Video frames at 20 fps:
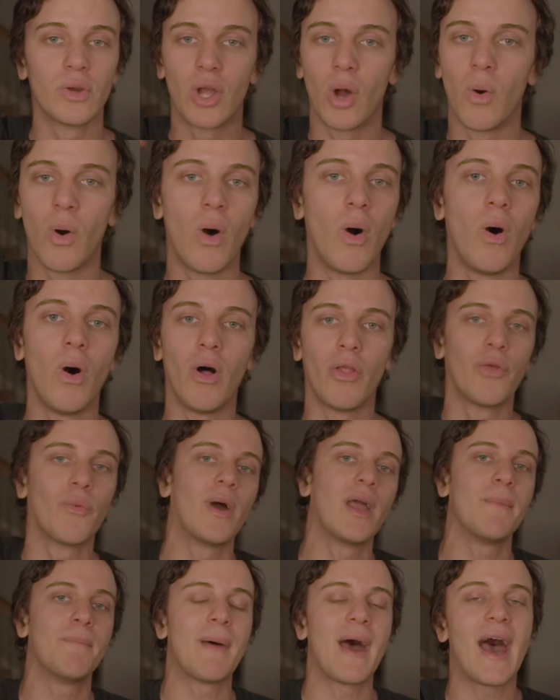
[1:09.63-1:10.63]
go all the
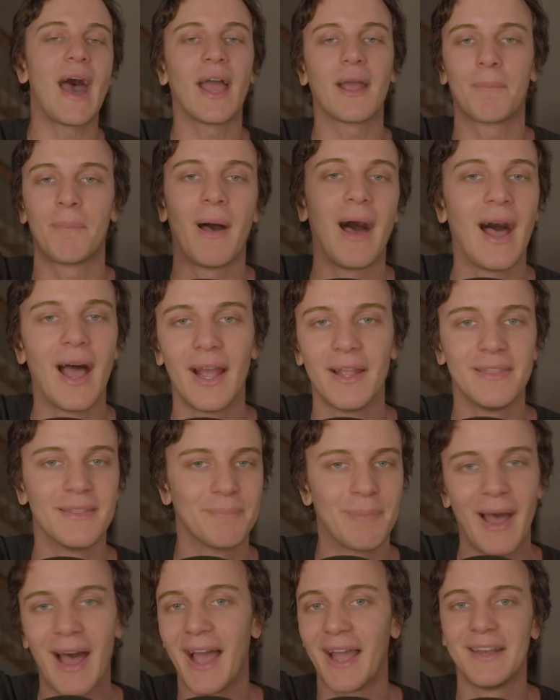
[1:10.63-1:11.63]
way back behind
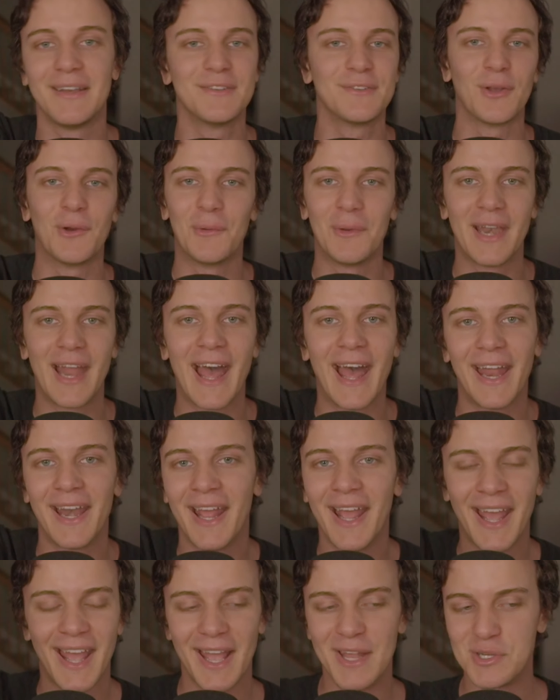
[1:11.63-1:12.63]
behind his own net,
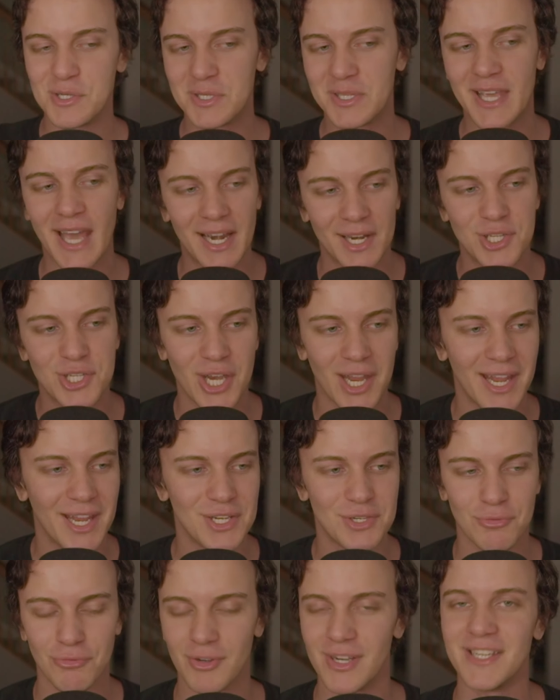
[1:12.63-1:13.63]
and just get a
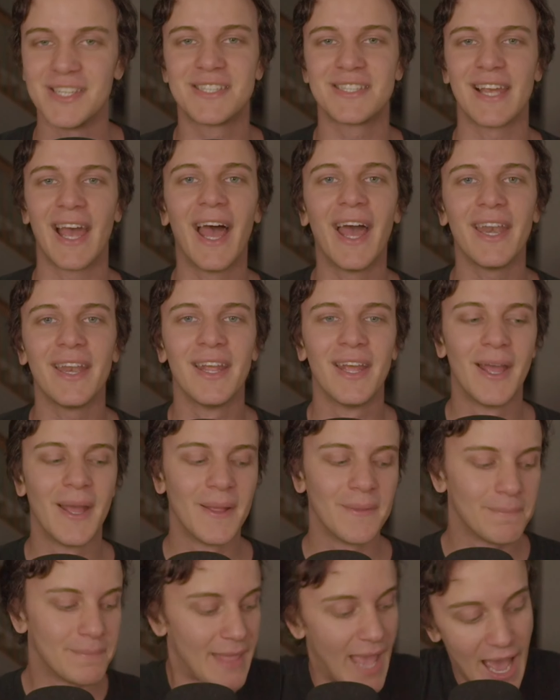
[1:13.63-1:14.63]
change, reset
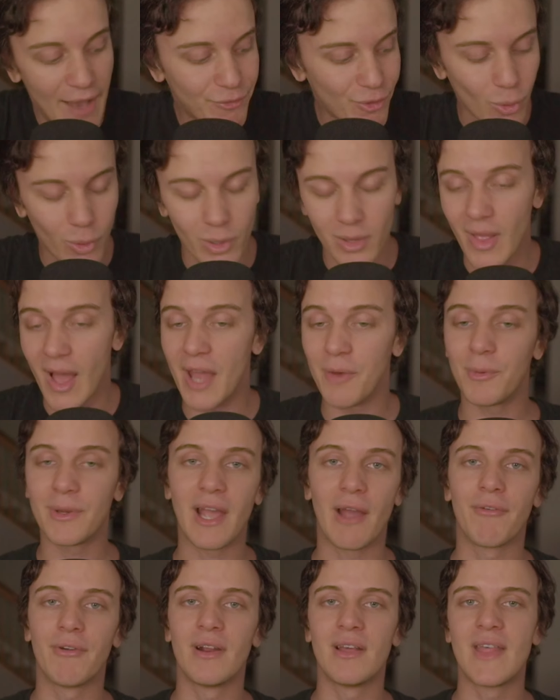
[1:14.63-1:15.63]
half court line would
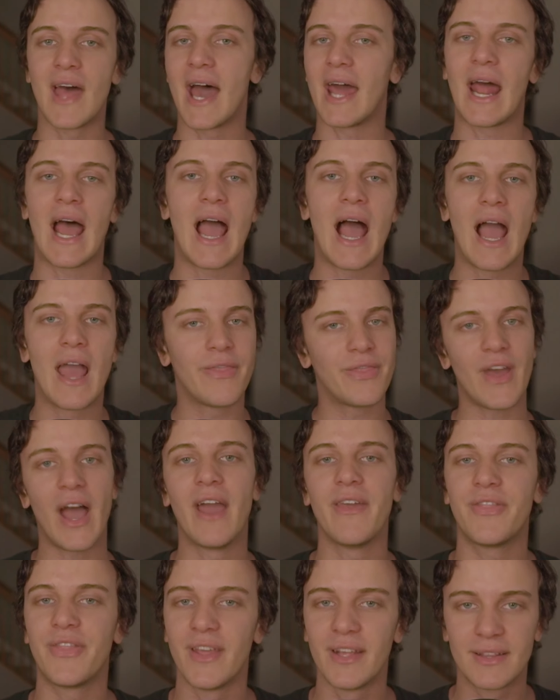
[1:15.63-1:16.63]
get rid of that. I, I, I
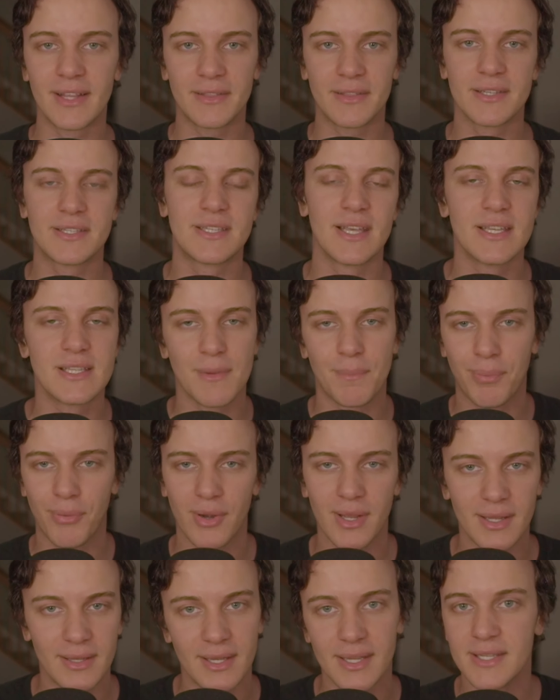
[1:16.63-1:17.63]
think that this is a
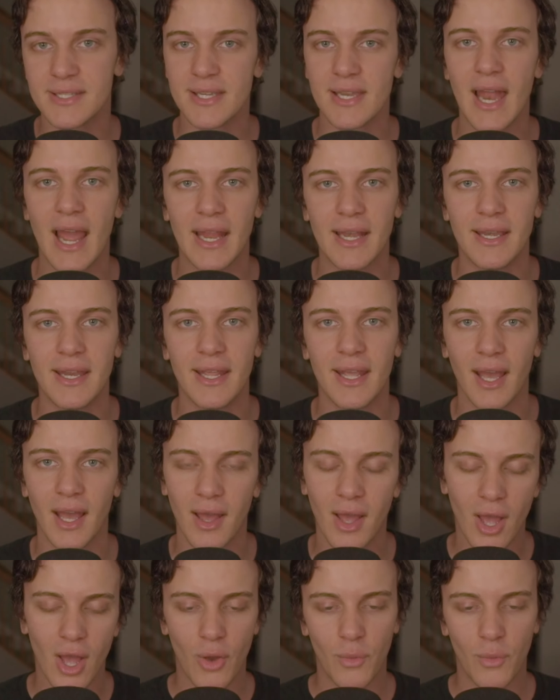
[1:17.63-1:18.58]
pretty decent idea.